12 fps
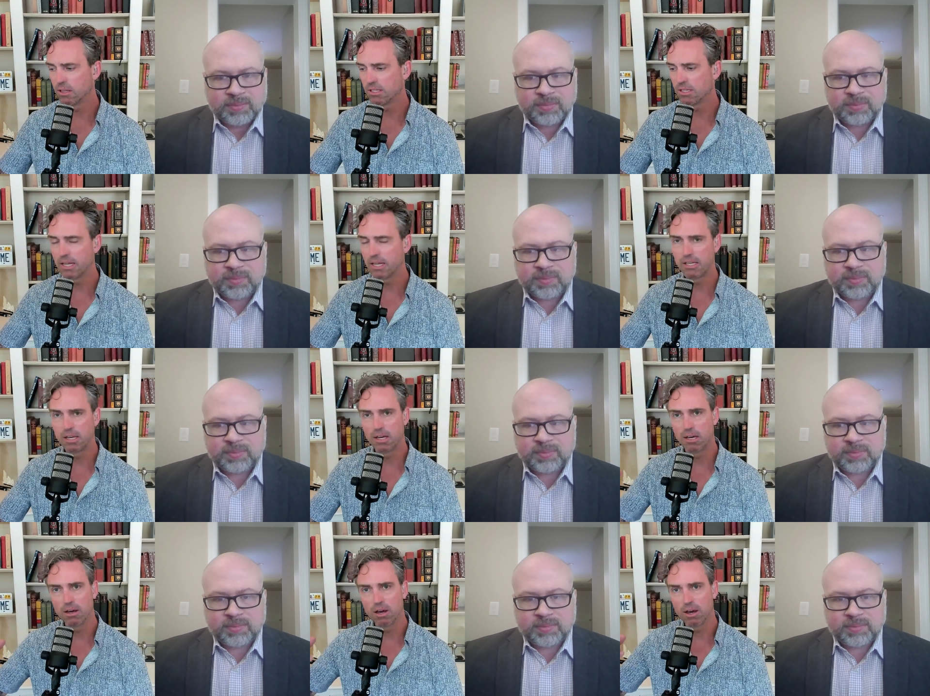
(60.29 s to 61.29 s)
Speaker 1: this
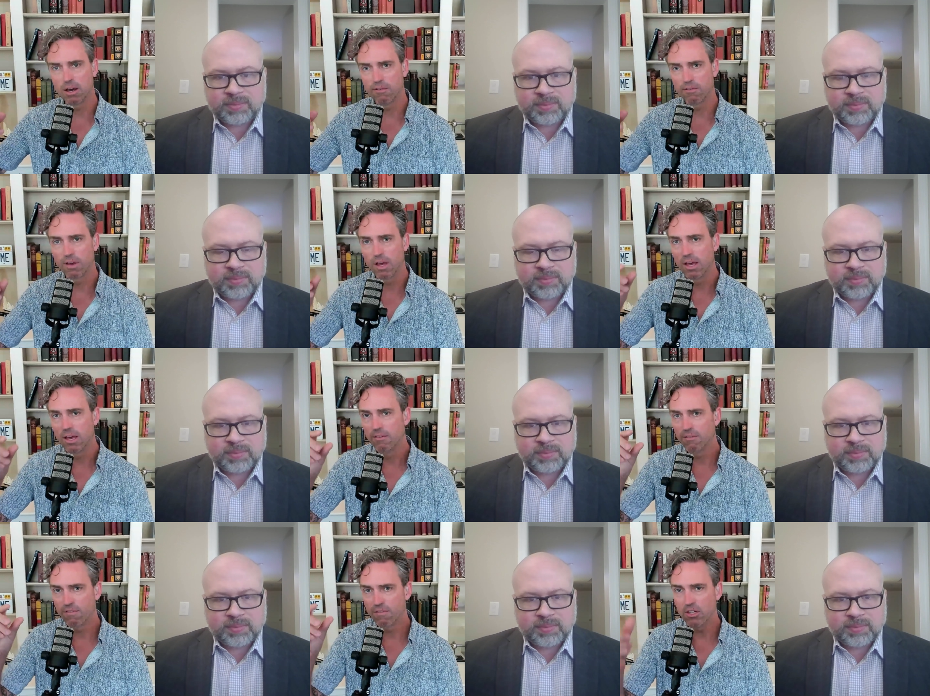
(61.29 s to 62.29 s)
idea of
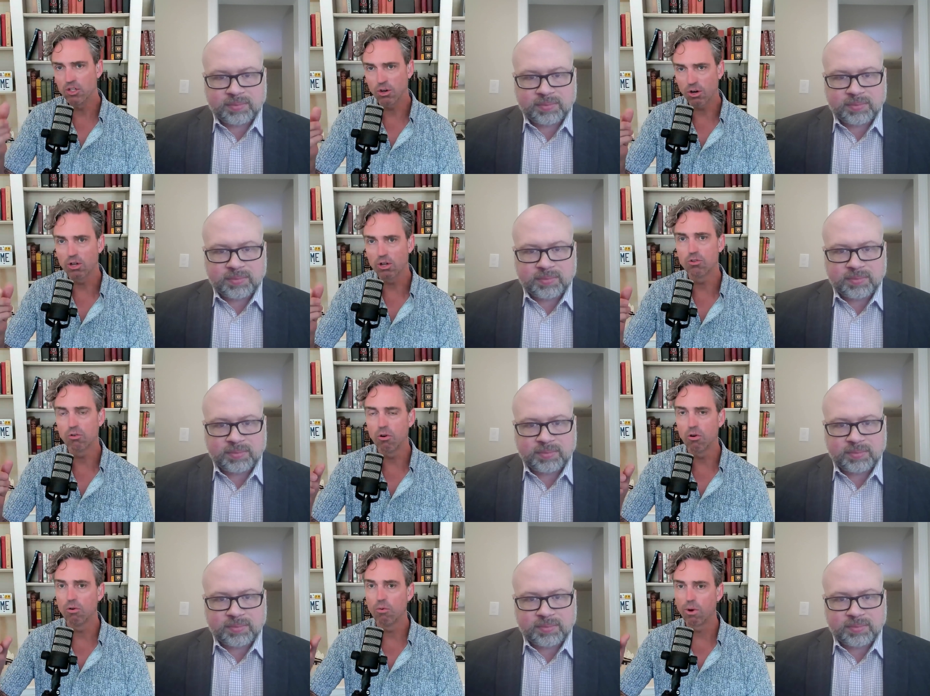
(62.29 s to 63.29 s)
feature
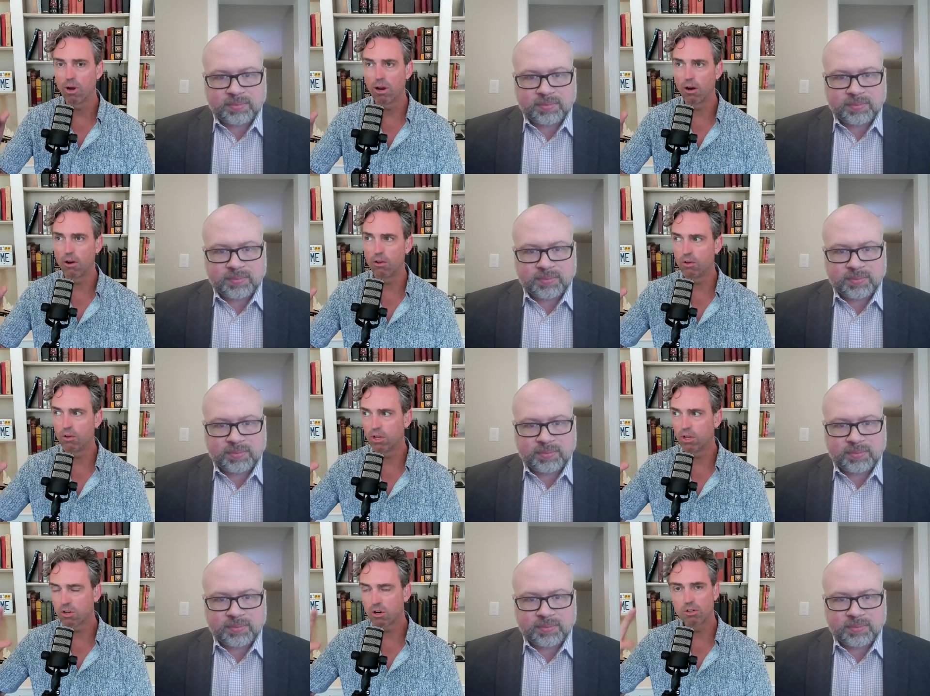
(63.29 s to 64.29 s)
control, where you
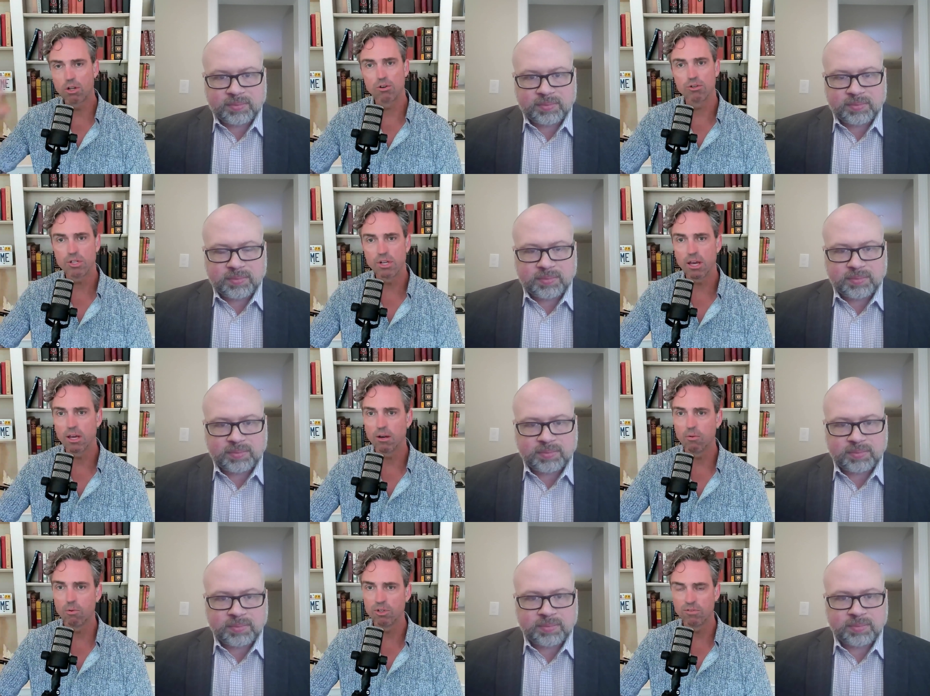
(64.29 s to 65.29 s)
can start to
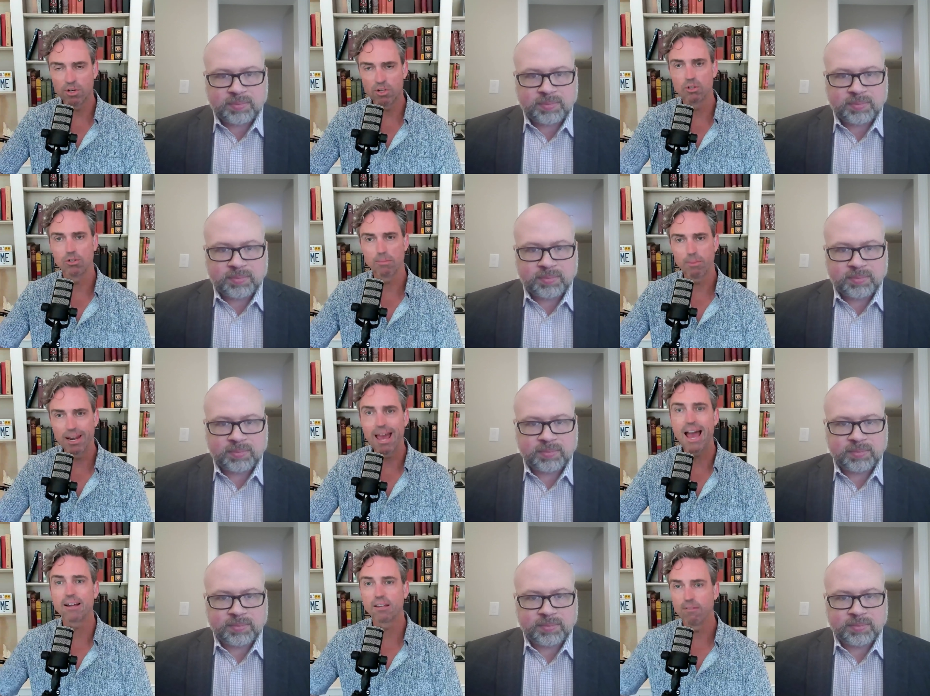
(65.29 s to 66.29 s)
understand which features are being
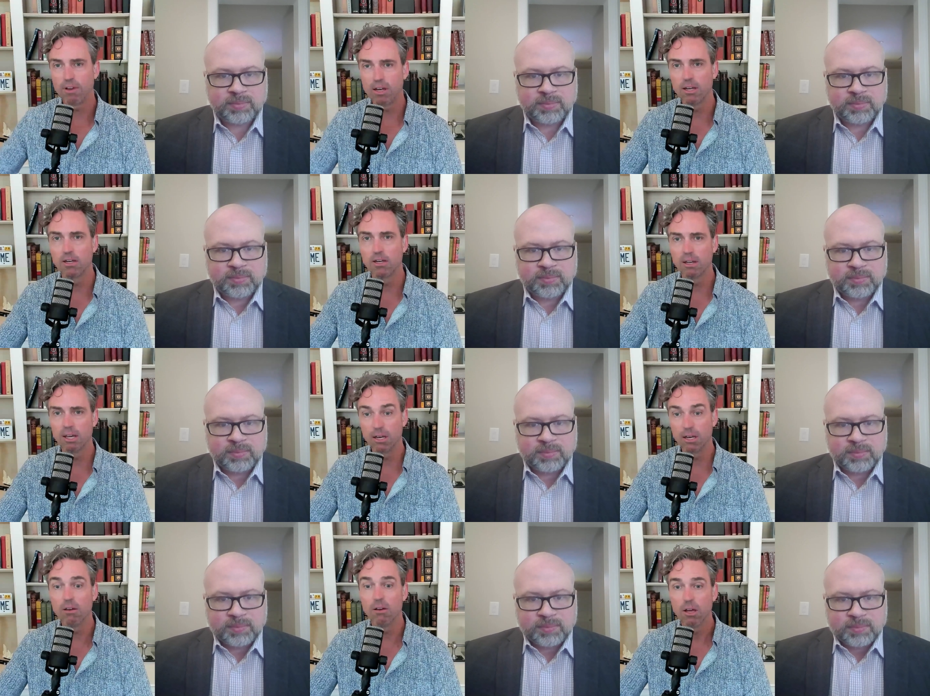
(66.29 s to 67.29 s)
activated
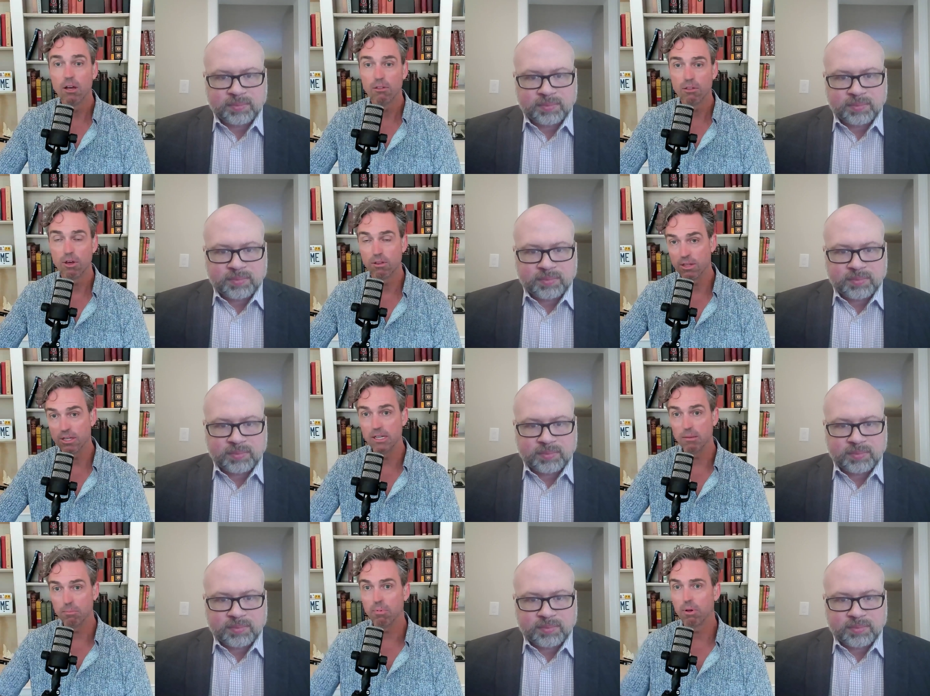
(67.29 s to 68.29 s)
in the, the
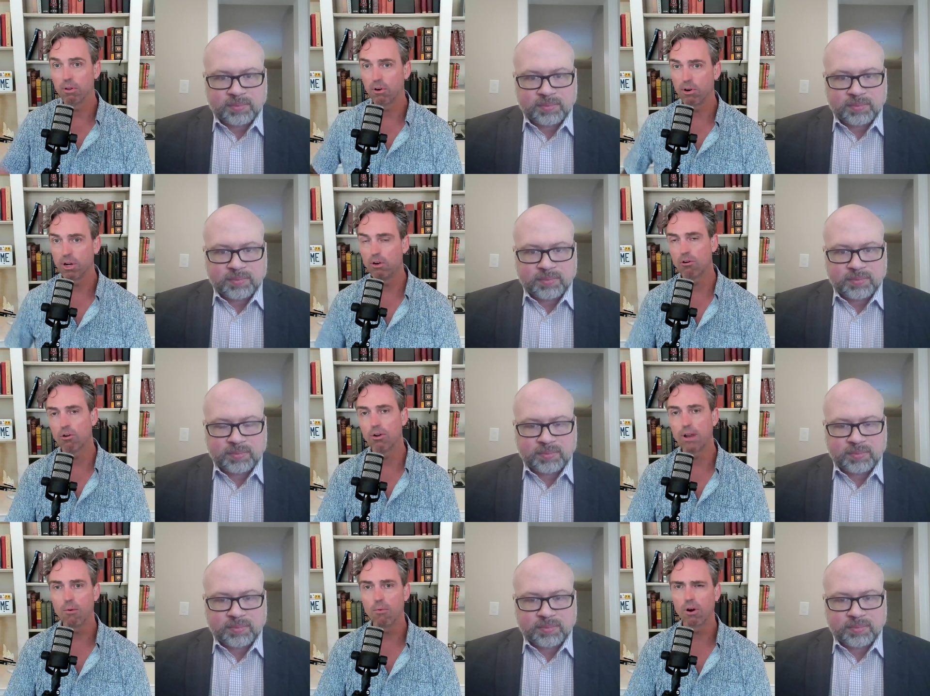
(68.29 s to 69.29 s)
deep learning neural
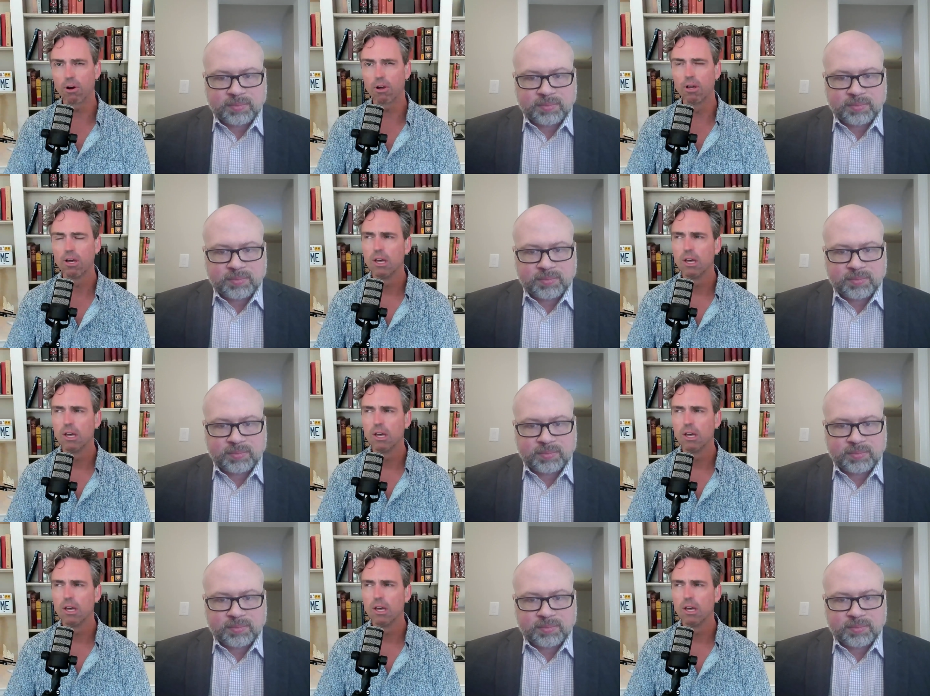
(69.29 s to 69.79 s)
network.